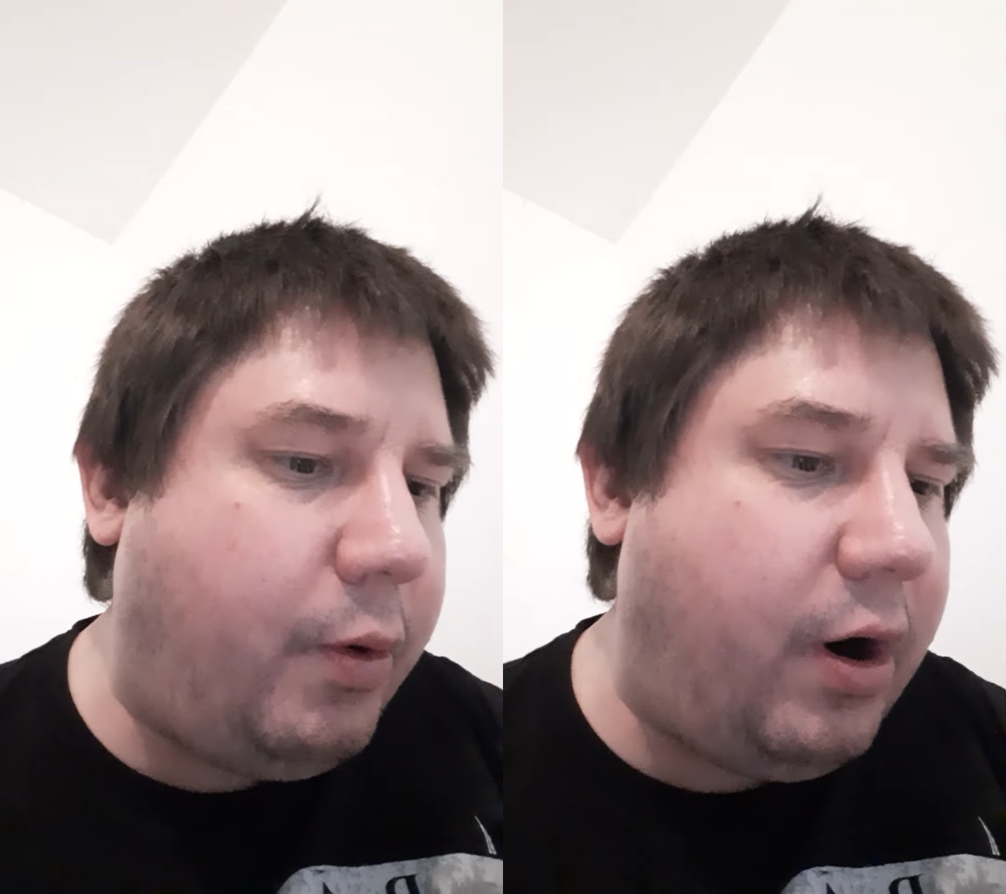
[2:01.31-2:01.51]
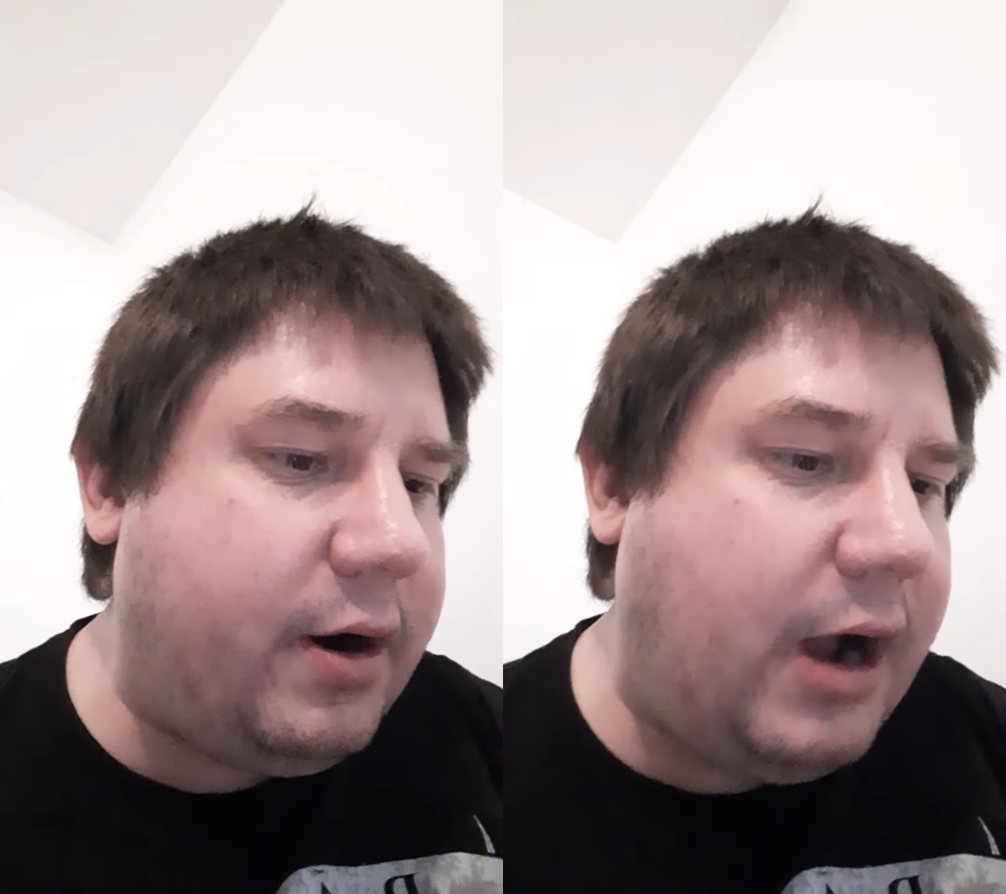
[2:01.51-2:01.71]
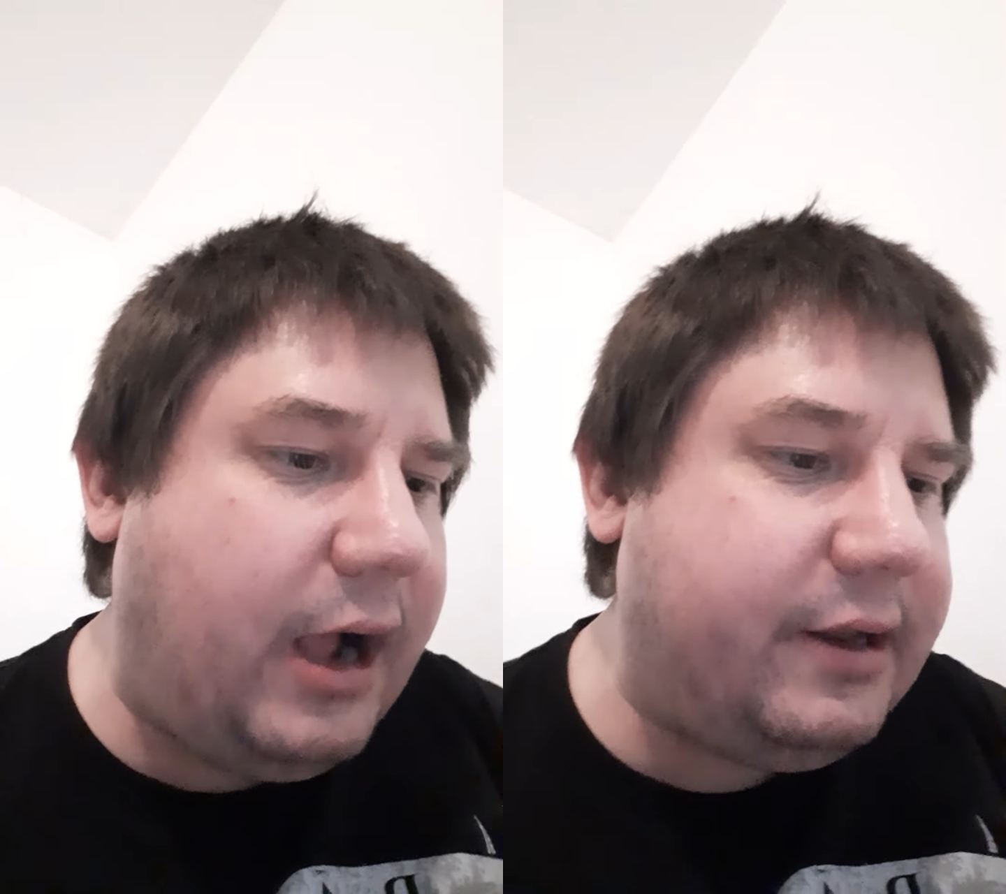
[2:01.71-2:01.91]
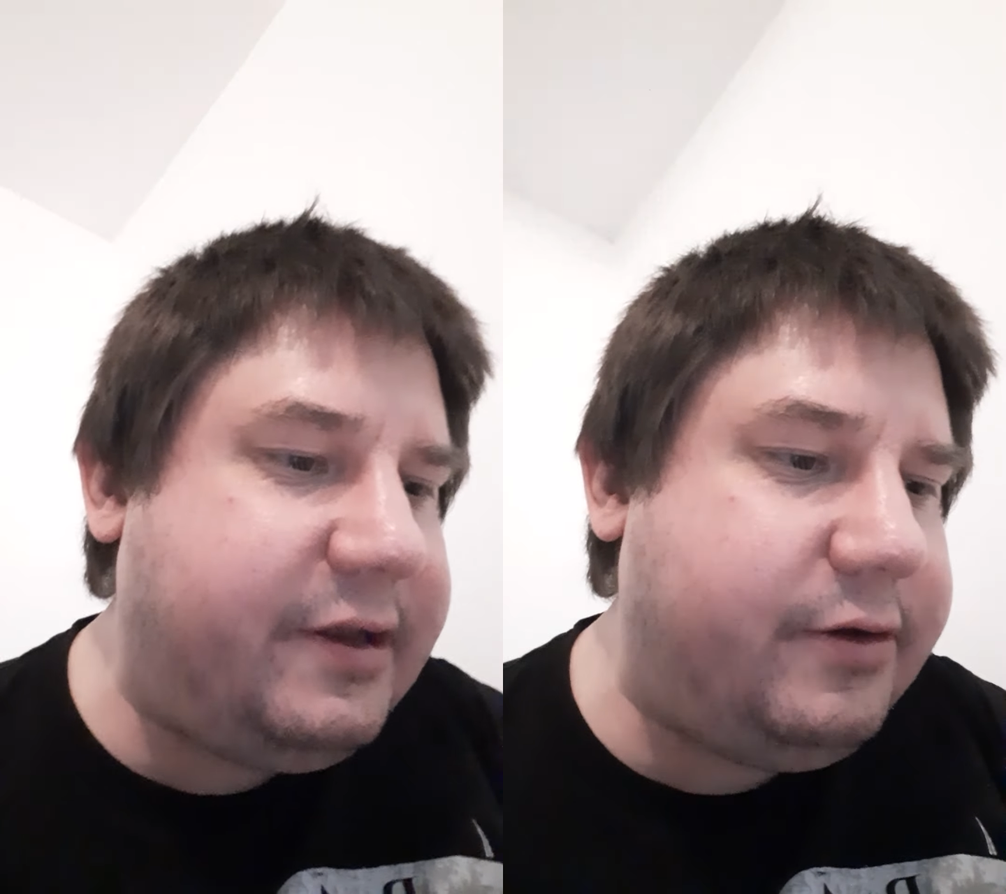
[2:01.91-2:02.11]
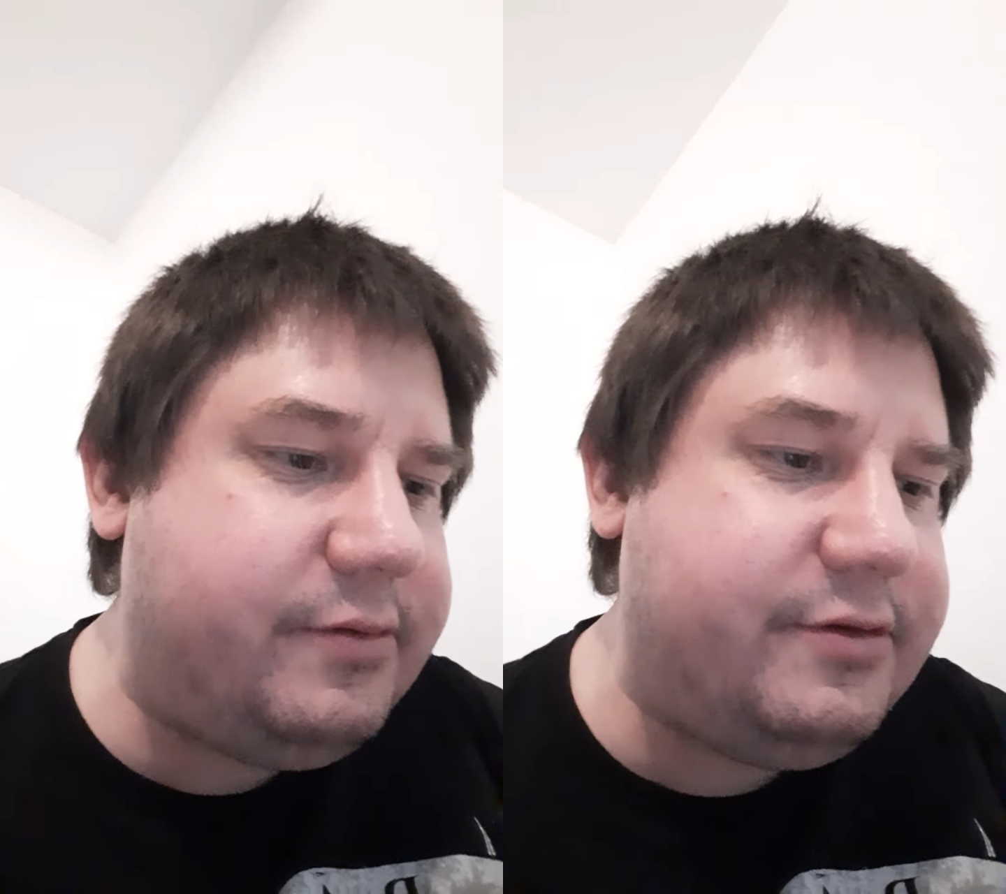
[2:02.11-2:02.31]
poor college
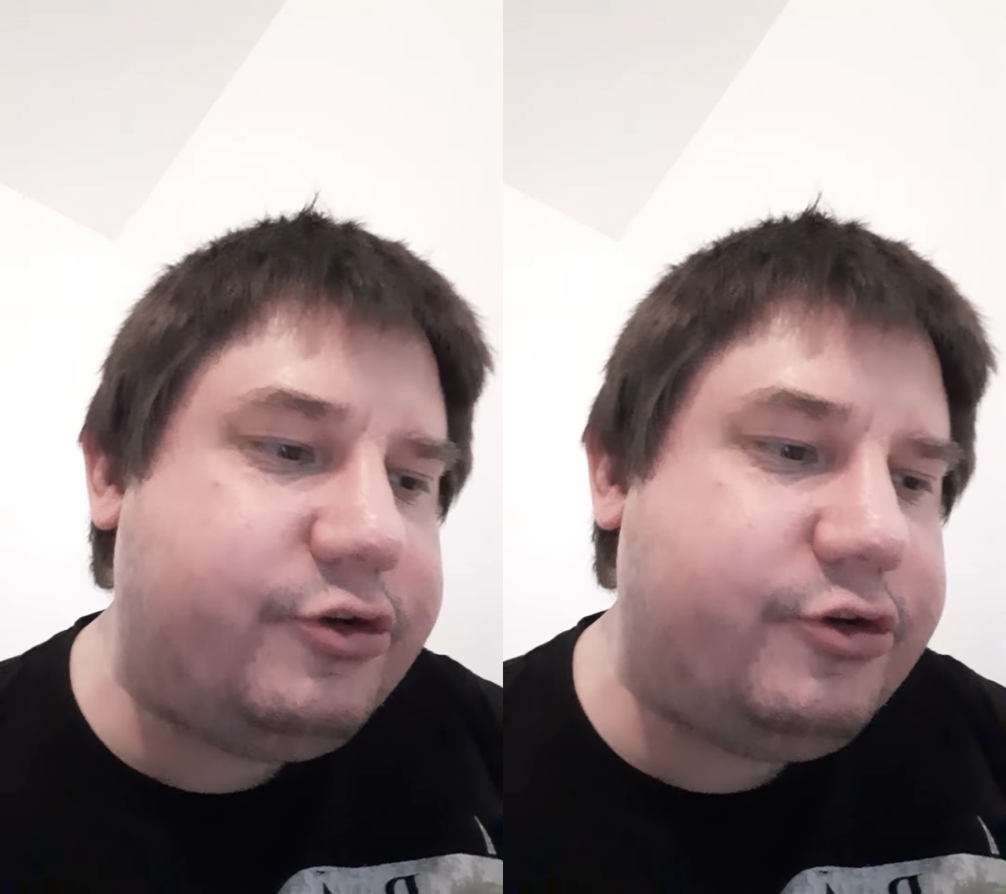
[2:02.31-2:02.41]
student,